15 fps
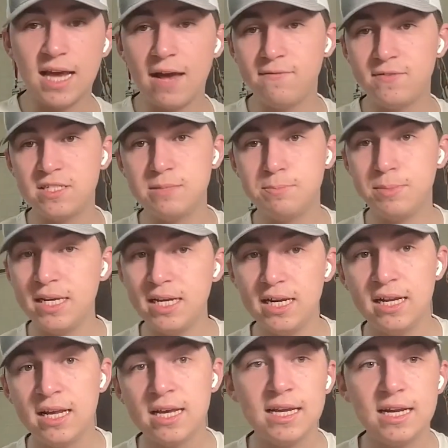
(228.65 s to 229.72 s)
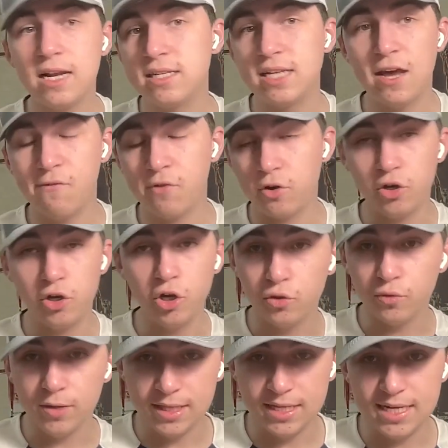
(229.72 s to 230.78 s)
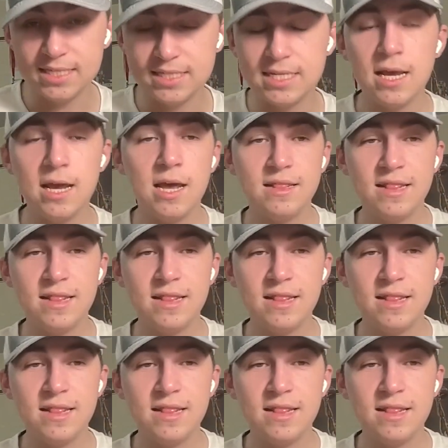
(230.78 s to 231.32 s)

have speed, does have a good release.